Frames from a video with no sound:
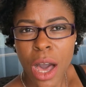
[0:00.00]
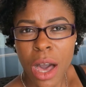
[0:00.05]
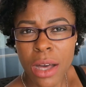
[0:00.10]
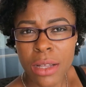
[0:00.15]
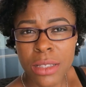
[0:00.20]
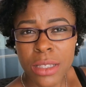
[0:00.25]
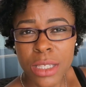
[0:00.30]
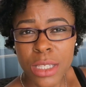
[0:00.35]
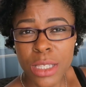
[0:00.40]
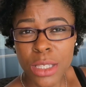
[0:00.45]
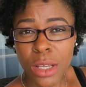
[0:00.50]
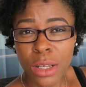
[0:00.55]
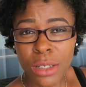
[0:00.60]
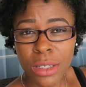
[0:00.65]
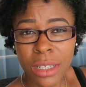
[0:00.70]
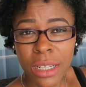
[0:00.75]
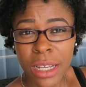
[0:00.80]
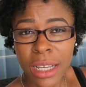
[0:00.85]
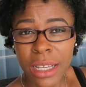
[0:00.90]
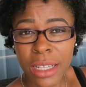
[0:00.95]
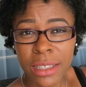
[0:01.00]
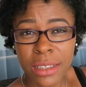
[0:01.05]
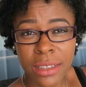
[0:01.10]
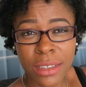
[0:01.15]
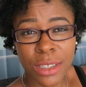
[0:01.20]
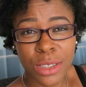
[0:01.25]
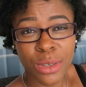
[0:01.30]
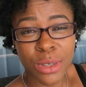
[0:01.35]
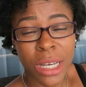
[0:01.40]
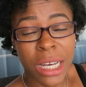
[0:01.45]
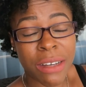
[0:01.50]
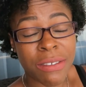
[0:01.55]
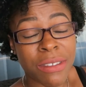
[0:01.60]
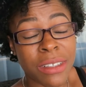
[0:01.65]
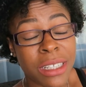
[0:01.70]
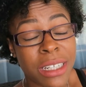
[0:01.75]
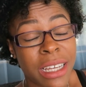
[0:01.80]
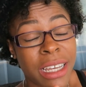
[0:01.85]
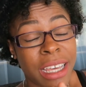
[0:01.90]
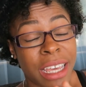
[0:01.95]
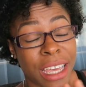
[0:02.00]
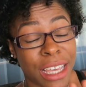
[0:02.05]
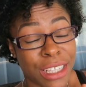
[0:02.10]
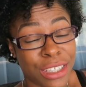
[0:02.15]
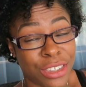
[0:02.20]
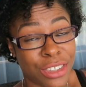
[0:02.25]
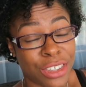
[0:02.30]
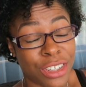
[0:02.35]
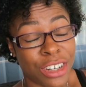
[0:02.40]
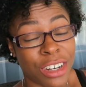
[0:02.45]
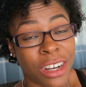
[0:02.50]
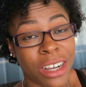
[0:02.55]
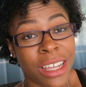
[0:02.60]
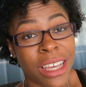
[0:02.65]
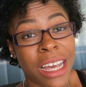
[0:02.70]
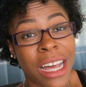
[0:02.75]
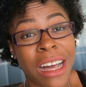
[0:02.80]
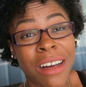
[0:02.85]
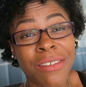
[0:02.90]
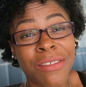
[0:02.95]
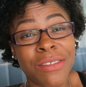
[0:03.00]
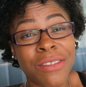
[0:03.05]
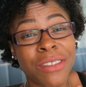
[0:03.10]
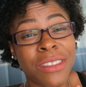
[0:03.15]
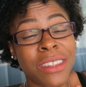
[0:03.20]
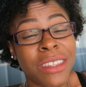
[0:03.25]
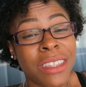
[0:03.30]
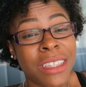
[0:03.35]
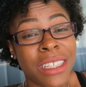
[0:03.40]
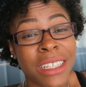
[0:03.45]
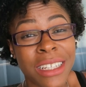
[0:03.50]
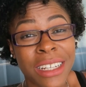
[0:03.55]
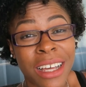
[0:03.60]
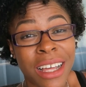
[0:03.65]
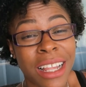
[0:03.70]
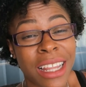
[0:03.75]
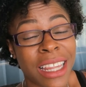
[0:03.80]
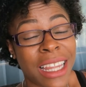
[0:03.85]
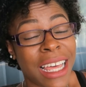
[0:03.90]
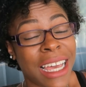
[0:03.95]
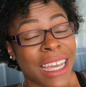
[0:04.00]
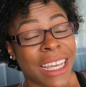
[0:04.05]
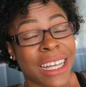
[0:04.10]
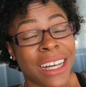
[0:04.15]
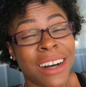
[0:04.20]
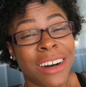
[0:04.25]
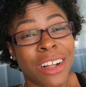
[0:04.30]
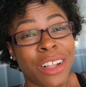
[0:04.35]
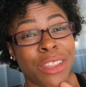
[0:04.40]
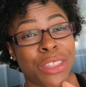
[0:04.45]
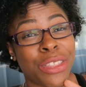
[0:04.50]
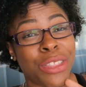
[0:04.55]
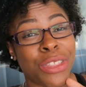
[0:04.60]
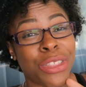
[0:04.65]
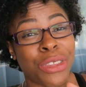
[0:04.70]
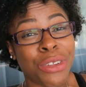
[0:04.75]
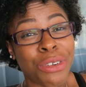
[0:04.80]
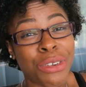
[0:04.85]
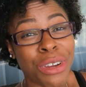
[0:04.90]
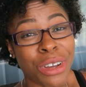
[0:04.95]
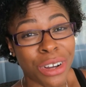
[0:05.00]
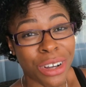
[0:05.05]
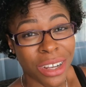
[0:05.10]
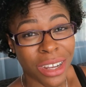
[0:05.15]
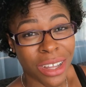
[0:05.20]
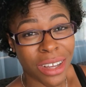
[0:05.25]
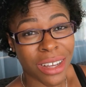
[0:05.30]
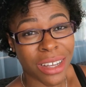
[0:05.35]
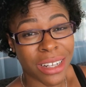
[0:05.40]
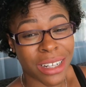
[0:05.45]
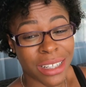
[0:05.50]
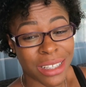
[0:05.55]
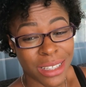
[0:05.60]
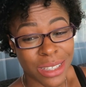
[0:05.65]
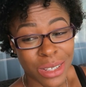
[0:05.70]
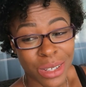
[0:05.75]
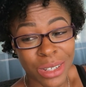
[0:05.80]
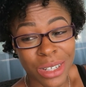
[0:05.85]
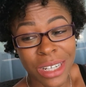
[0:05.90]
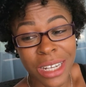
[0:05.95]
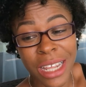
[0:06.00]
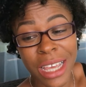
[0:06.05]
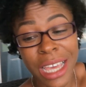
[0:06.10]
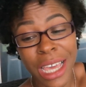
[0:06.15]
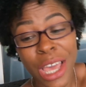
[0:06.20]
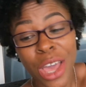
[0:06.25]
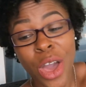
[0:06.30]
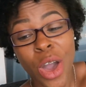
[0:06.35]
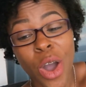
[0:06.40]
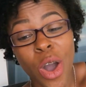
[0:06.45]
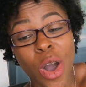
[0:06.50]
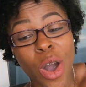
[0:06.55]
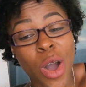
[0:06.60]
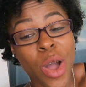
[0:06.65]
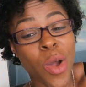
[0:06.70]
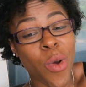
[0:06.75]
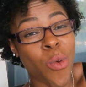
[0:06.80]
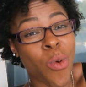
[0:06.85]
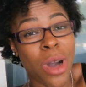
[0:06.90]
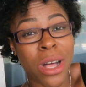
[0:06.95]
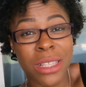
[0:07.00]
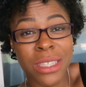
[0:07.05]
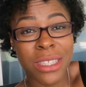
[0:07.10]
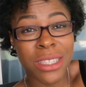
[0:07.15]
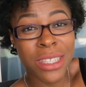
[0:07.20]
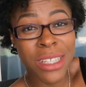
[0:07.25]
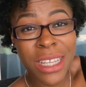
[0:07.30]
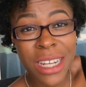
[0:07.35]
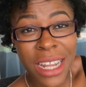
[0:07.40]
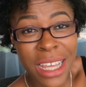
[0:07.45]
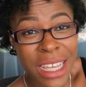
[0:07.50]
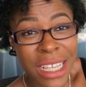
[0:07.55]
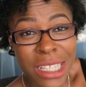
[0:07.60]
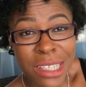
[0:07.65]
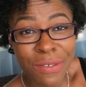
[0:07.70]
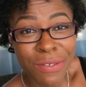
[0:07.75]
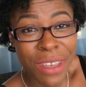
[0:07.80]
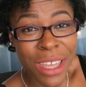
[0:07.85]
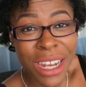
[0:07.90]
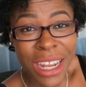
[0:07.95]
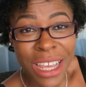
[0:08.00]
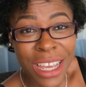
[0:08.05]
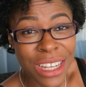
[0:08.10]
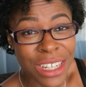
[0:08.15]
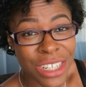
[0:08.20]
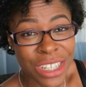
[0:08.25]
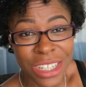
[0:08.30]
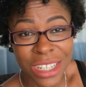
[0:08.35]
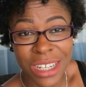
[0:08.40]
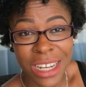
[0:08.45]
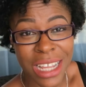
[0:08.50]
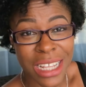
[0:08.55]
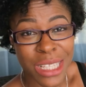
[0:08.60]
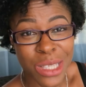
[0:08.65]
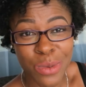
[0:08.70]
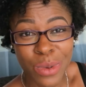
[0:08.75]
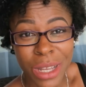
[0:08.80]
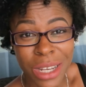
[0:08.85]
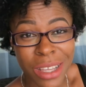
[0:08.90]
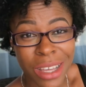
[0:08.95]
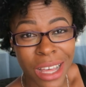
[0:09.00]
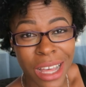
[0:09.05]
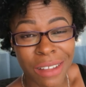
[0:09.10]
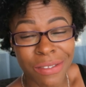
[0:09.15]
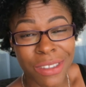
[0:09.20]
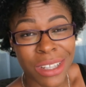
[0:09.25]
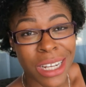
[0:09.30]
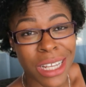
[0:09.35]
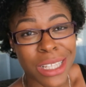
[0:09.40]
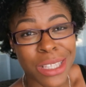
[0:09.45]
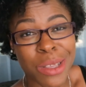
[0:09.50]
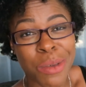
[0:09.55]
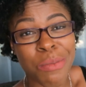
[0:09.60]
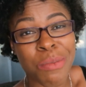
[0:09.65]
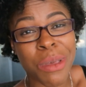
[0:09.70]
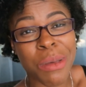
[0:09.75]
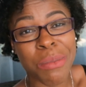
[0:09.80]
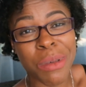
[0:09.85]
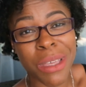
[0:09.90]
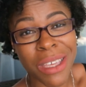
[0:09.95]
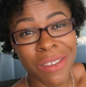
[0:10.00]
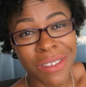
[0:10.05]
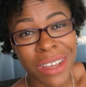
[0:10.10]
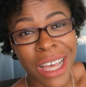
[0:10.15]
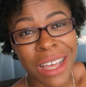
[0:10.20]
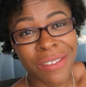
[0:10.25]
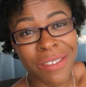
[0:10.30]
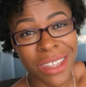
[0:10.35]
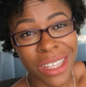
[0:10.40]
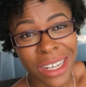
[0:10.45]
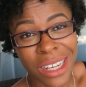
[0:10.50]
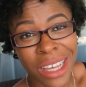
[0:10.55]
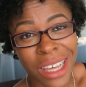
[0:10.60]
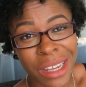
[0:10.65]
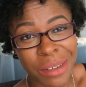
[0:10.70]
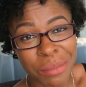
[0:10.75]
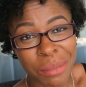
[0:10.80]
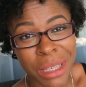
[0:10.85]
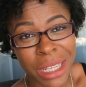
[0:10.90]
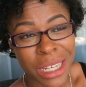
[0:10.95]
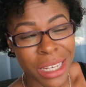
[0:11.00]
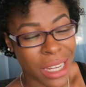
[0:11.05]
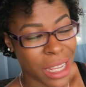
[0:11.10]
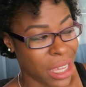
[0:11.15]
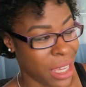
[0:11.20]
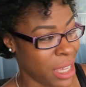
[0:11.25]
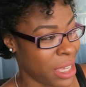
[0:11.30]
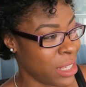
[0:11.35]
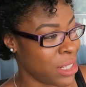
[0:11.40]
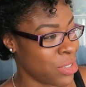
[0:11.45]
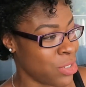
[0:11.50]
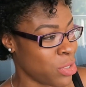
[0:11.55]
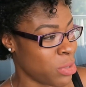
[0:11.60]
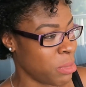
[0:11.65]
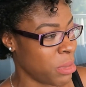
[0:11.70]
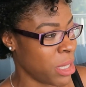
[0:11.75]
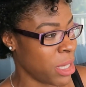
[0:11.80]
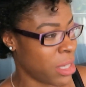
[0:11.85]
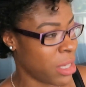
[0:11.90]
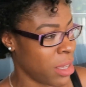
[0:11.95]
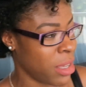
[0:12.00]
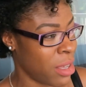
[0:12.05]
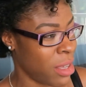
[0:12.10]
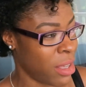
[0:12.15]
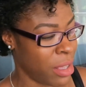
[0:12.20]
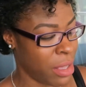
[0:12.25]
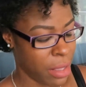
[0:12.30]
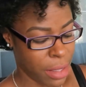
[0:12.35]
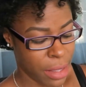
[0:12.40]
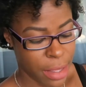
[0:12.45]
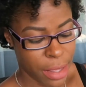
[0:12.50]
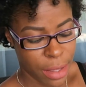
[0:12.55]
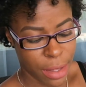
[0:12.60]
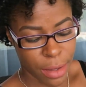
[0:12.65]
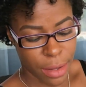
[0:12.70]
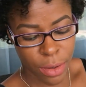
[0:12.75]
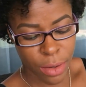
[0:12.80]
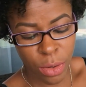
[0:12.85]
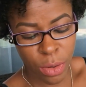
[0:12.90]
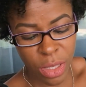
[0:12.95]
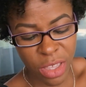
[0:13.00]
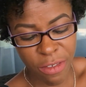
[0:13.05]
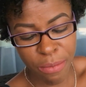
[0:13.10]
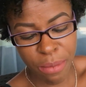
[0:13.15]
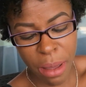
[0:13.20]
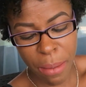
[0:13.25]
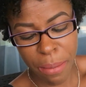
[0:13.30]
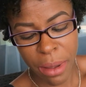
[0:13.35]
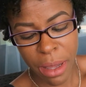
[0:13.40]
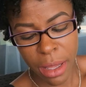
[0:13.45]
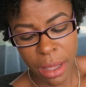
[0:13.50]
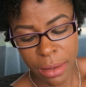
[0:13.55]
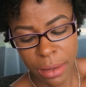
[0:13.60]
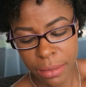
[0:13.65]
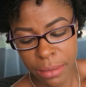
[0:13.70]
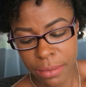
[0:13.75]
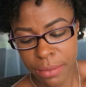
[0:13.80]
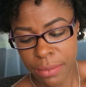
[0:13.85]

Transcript: on Sundays, you have dinner extra early. You have dinner like 3 o'clock on a Sunday. Or once dinner is finished, that's when you have dinner. Some people even have dinner at midday in Jamaica. Go give Papa.